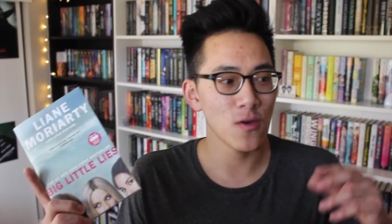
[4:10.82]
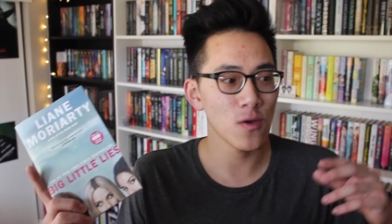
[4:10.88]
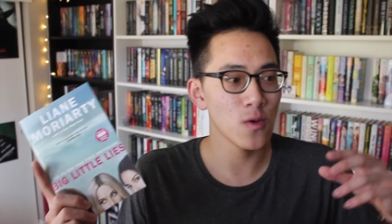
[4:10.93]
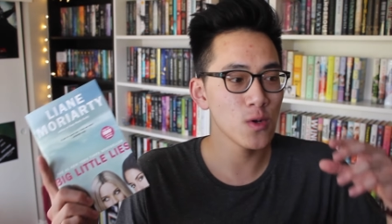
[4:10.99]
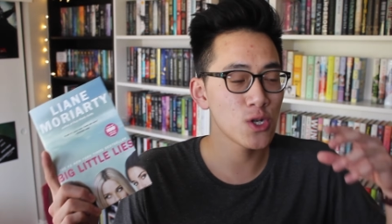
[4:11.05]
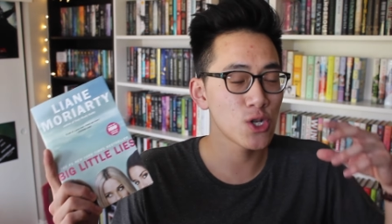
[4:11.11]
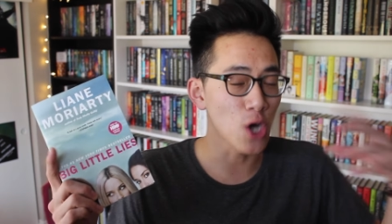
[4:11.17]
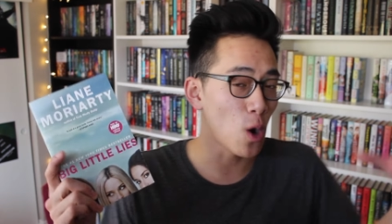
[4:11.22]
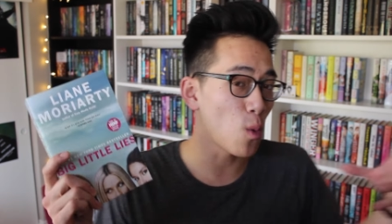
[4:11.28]

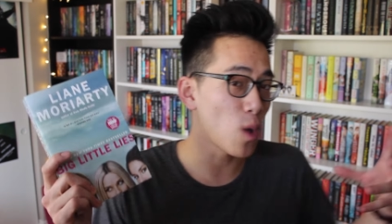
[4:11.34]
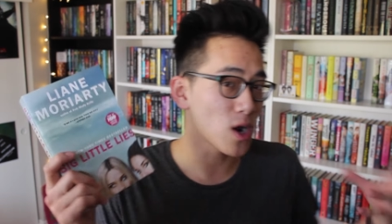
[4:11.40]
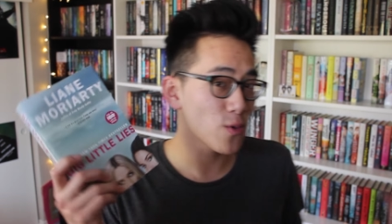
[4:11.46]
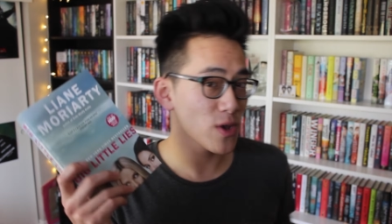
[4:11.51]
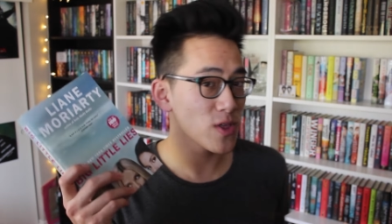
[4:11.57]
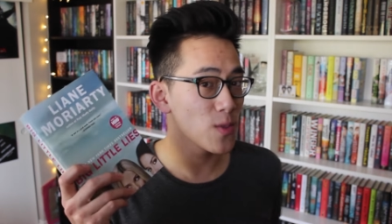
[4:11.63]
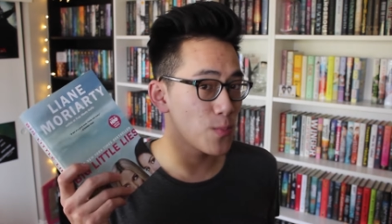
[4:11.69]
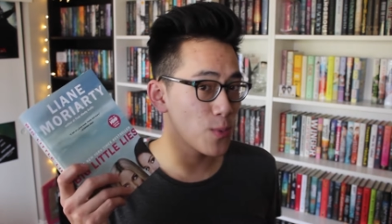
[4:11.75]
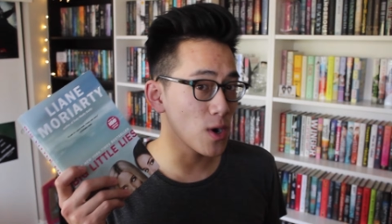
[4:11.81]
You don't wanna
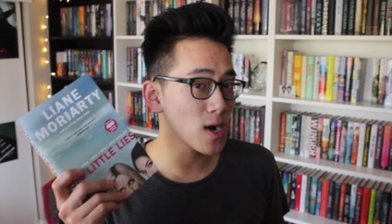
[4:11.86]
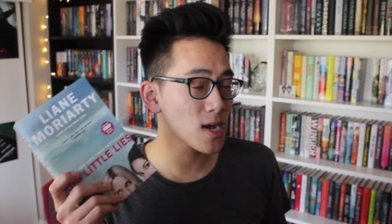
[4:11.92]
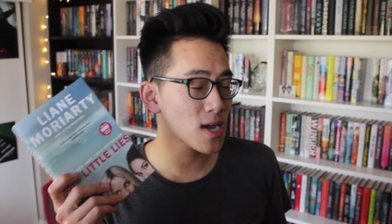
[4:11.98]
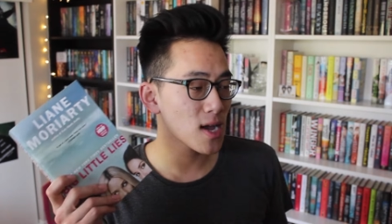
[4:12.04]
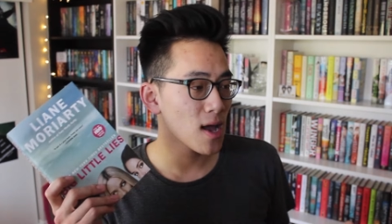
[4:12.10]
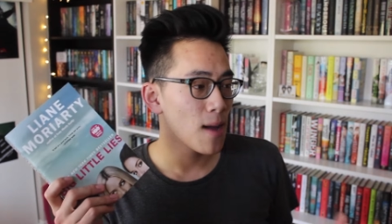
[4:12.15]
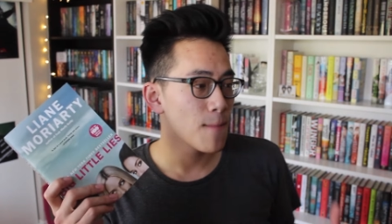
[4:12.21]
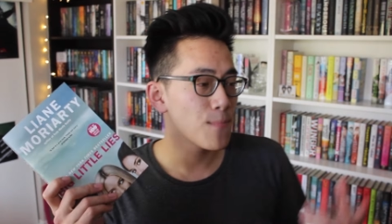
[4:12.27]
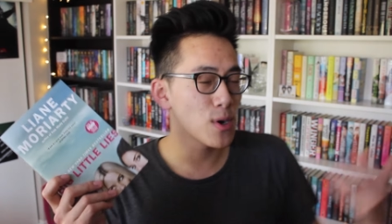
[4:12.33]
read the book,
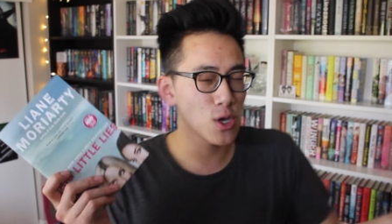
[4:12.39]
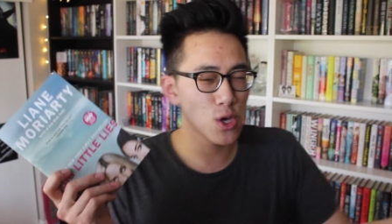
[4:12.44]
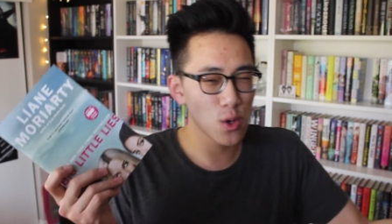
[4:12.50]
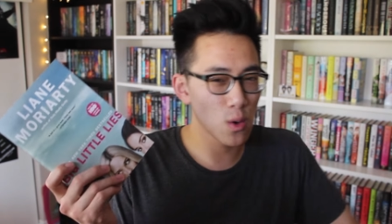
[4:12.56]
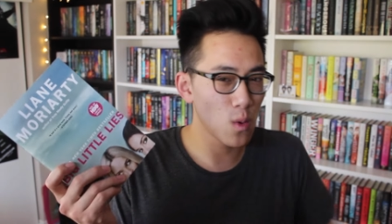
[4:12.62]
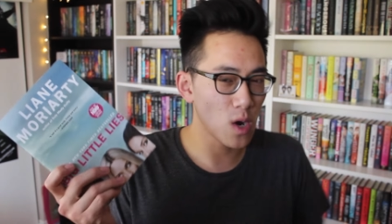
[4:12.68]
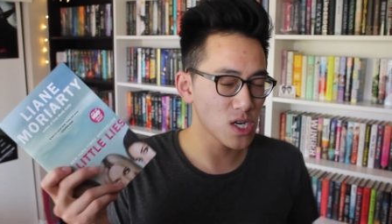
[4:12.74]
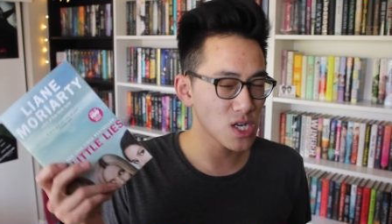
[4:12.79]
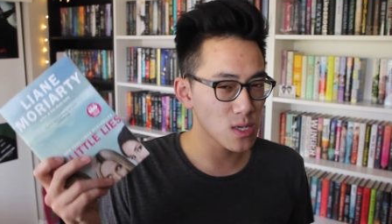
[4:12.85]
but you
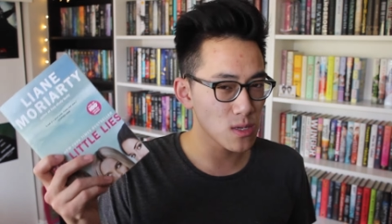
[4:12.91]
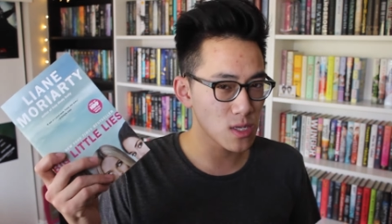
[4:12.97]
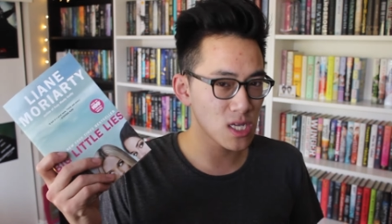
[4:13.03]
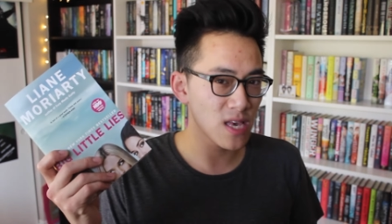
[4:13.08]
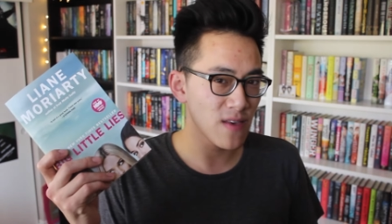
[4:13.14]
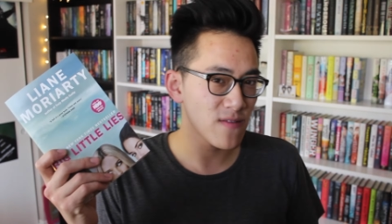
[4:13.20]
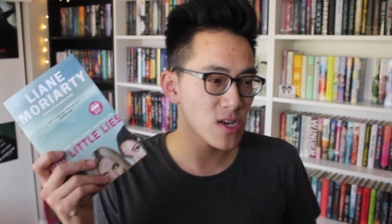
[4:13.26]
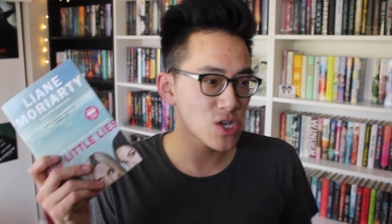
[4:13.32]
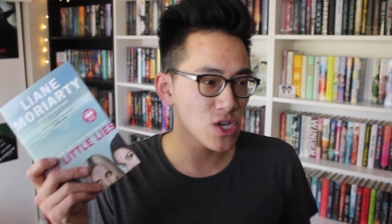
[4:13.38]
don't watch the
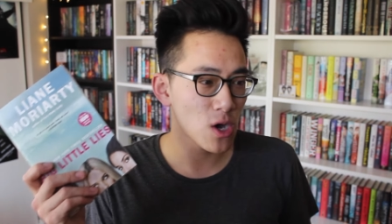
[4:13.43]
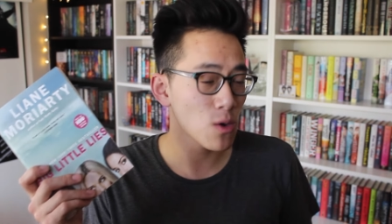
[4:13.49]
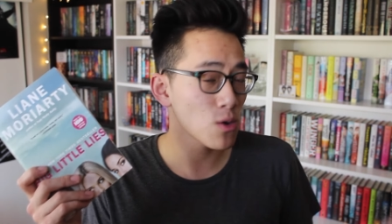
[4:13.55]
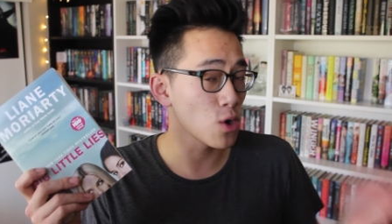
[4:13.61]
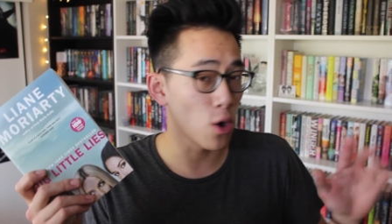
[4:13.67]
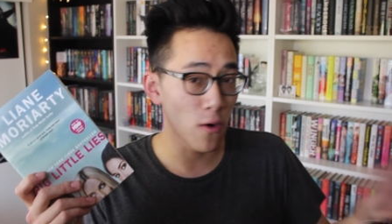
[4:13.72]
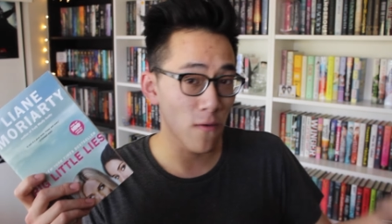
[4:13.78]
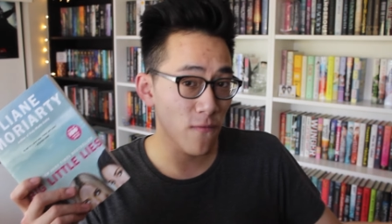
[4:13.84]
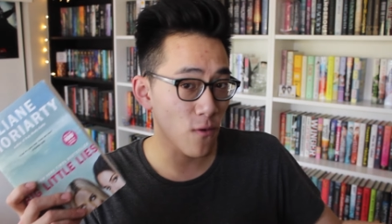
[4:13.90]
T V show,
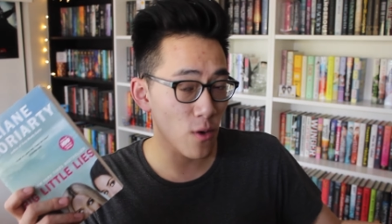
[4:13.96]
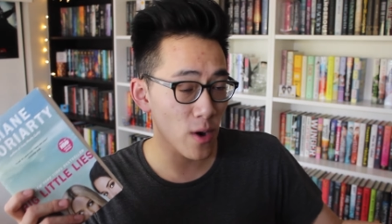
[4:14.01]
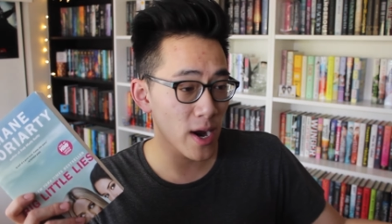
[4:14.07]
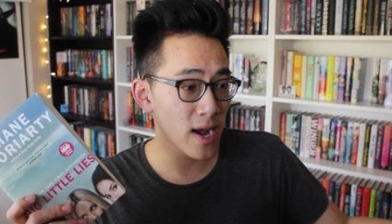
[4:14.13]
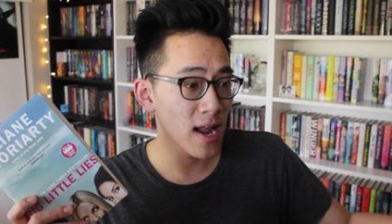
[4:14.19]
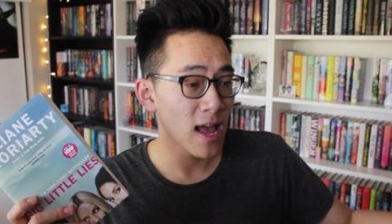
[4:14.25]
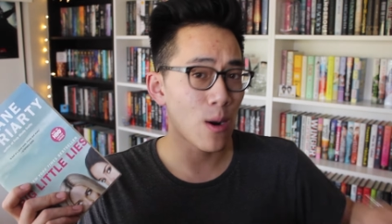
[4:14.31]
go for it.